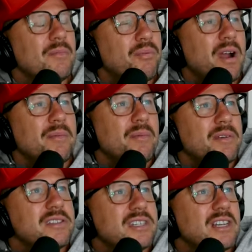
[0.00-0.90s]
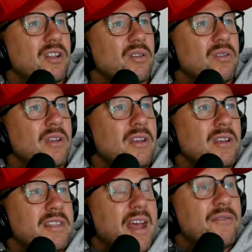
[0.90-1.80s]
and probably still,
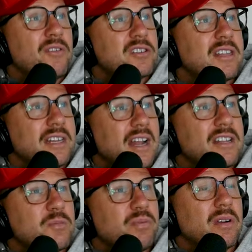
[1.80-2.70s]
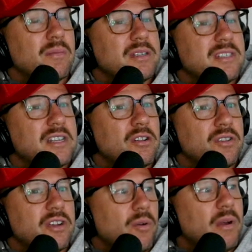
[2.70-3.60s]
that first late night is probably still
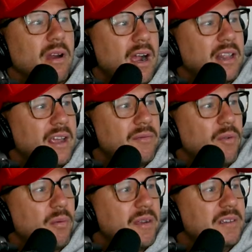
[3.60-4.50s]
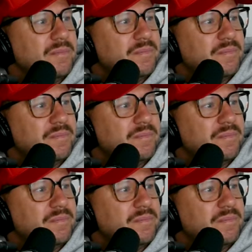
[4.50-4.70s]
the career highlight for me.